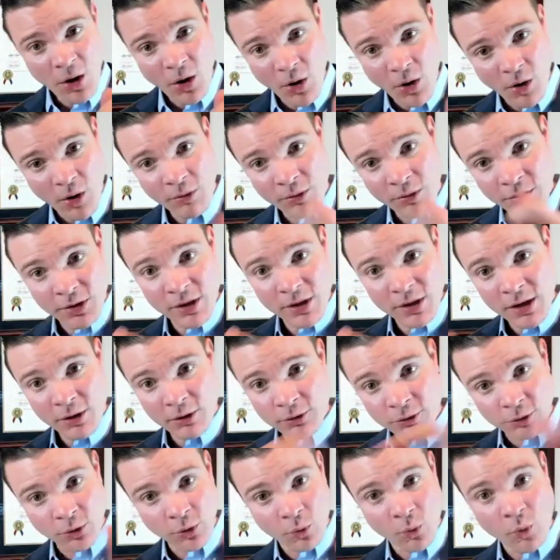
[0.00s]
over the
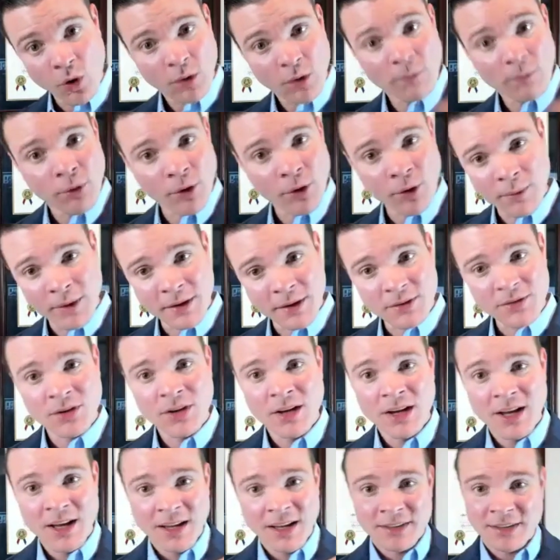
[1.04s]
years, your work permits,
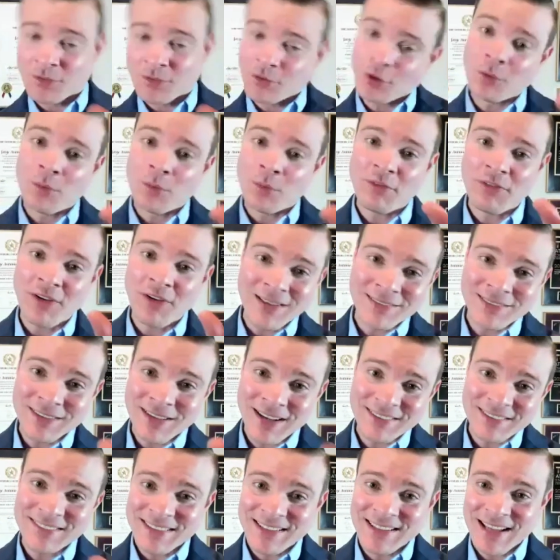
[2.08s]
that's gonna be
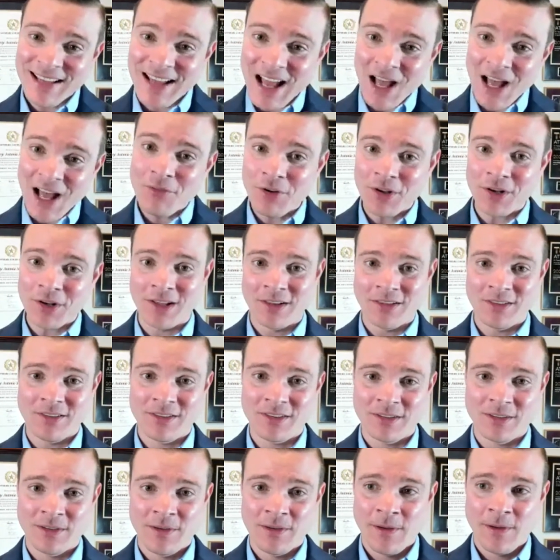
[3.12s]
fantastic
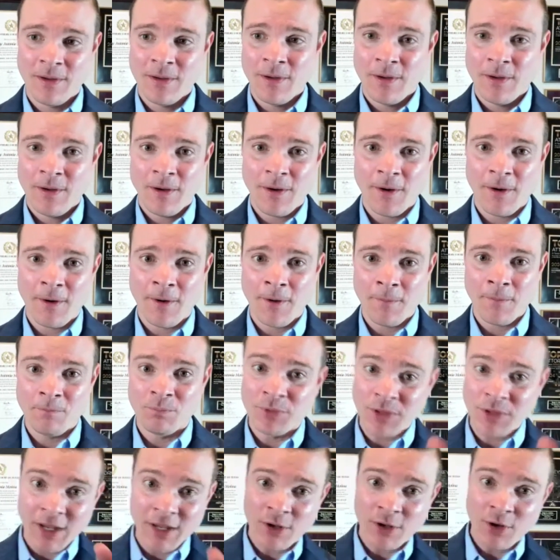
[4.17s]
evidence
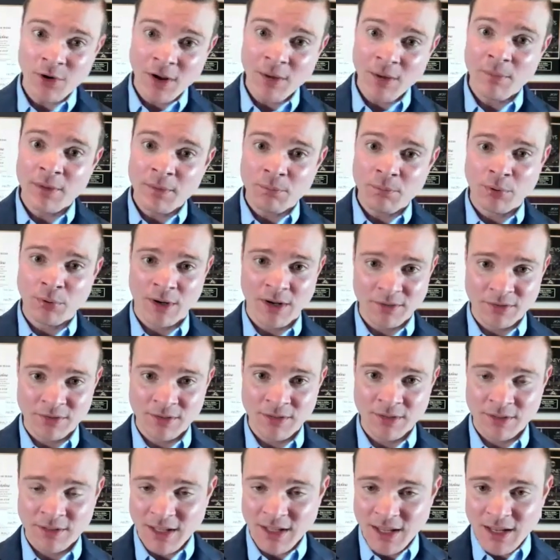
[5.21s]
that you have been
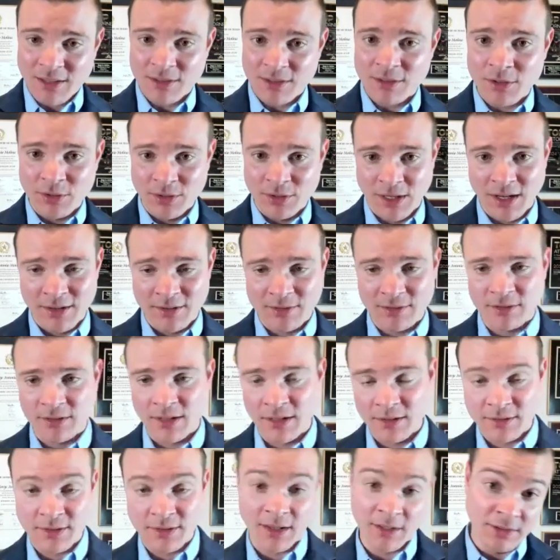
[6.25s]
present in the United
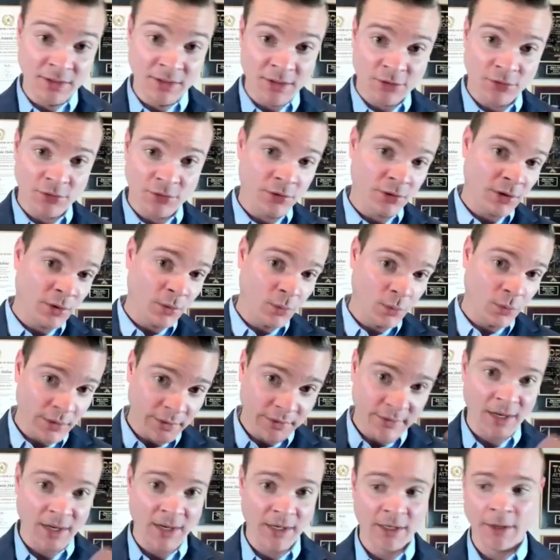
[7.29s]
States. Additionally, with
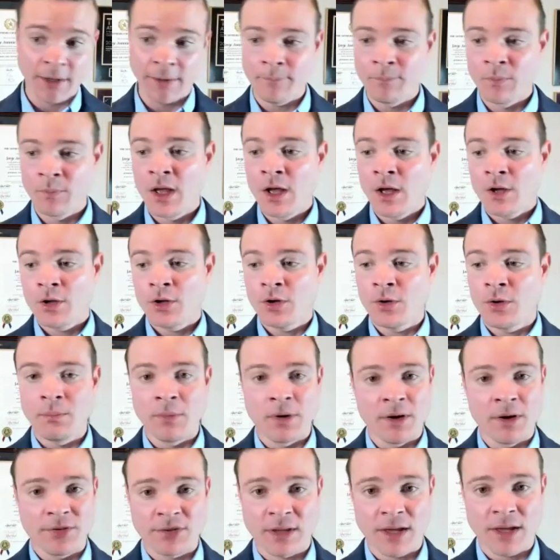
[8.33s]
DACA, you
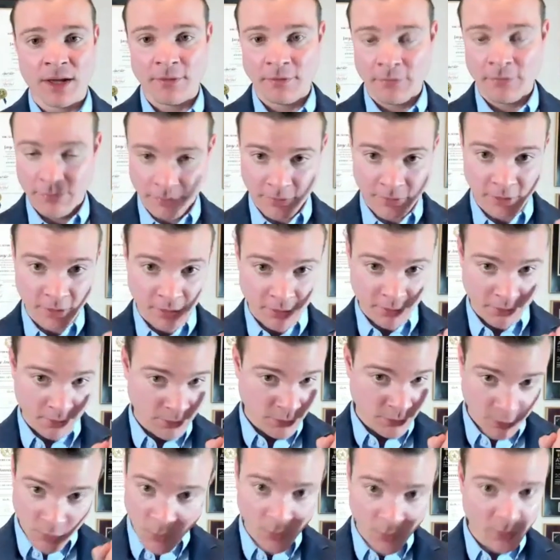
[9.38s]
must have gone to
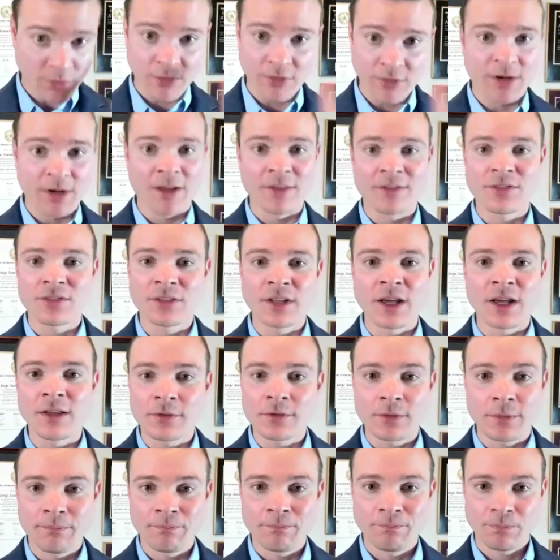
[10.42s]
school in the United
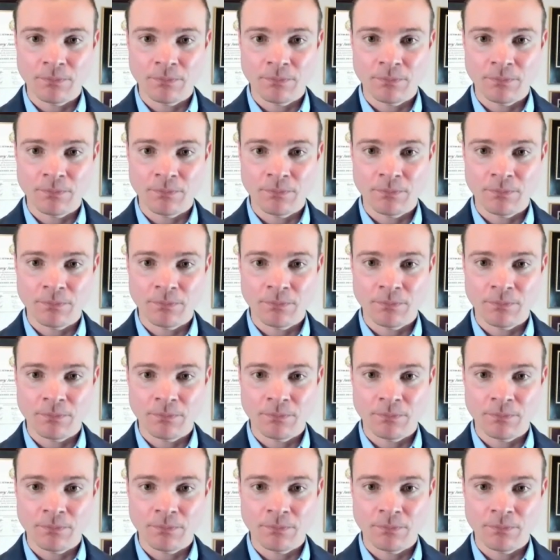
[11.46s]
States,